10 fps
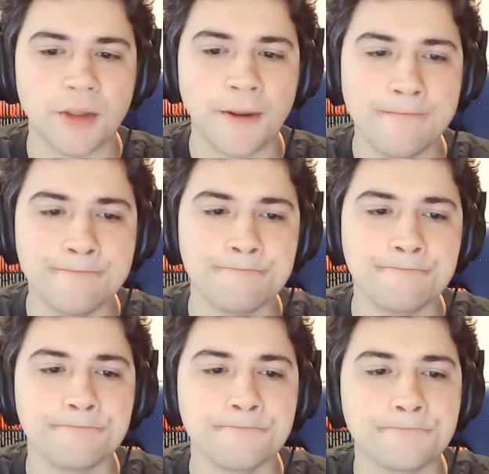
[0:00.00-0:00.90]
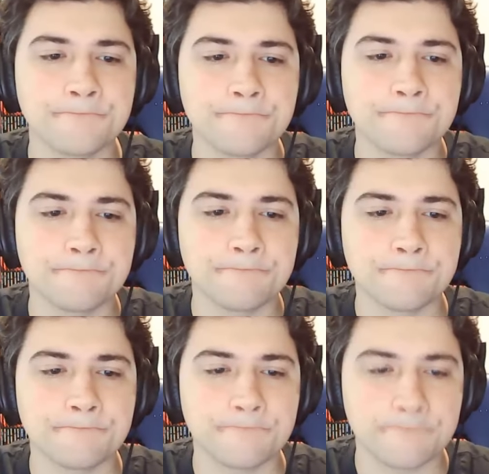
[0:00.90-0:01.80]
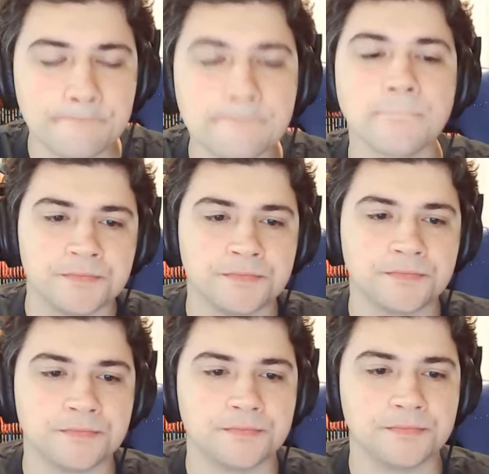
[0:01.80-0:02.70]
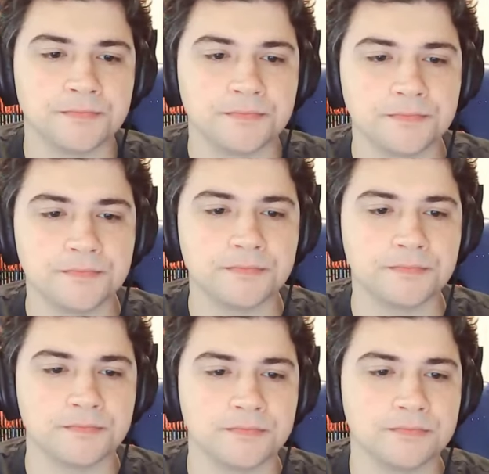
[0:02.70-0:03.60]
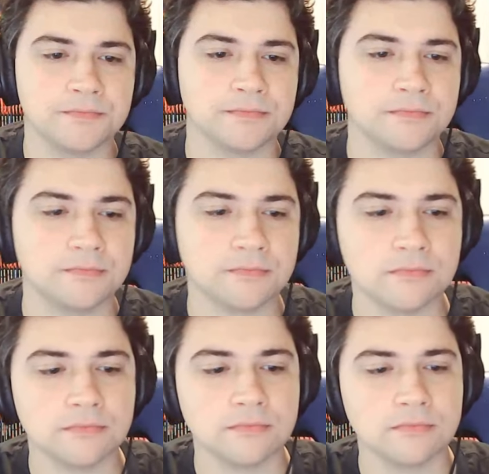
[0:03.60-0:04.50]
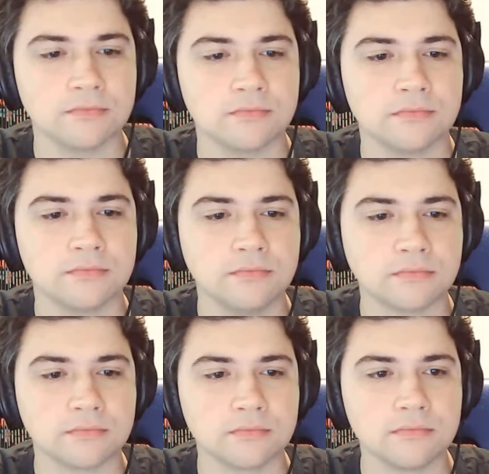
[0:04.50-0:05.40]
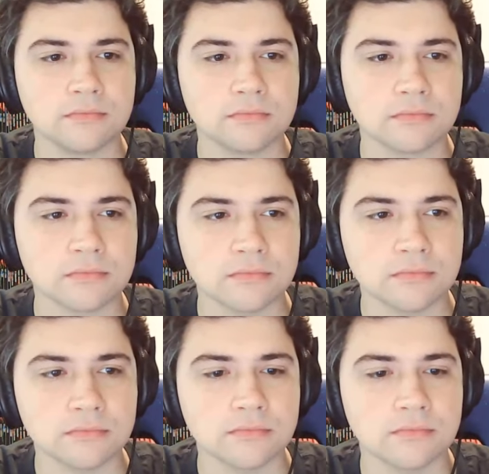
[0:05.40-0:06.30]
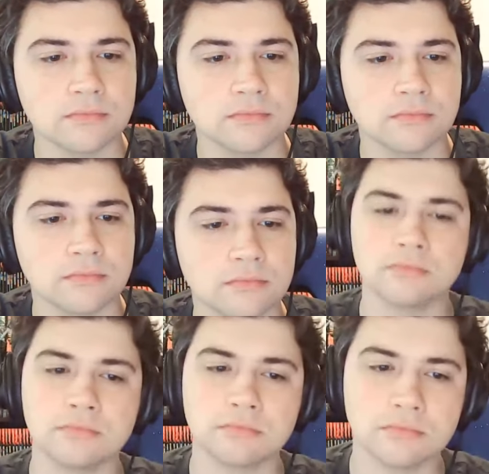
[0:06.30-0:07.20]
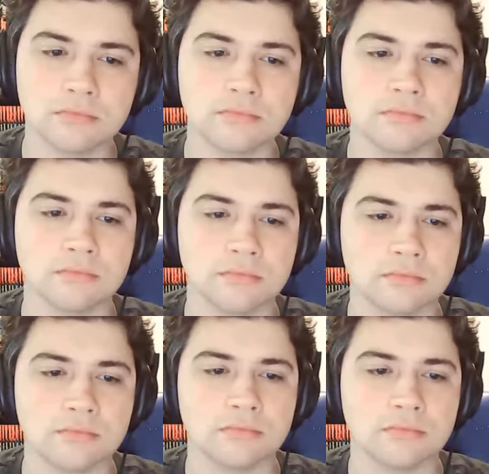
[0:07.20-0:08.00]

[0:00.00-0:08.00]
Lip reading: The person shown says nothing.